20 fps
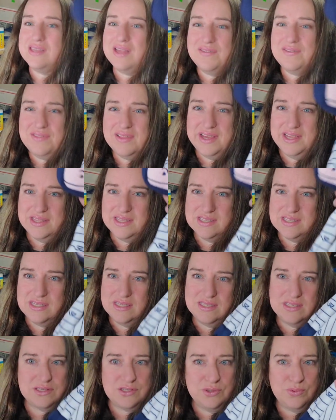Stuff like this
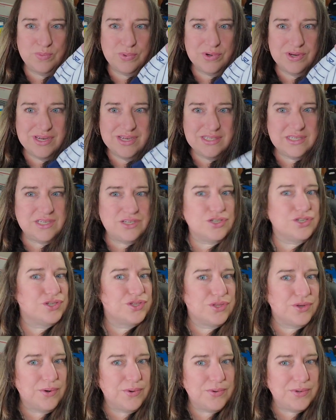is super easy.
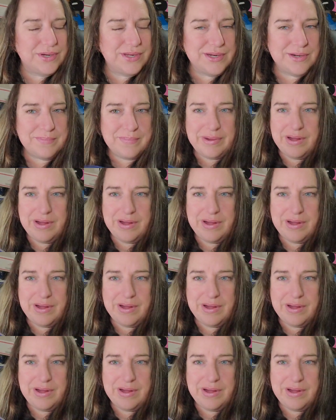Just throw it in a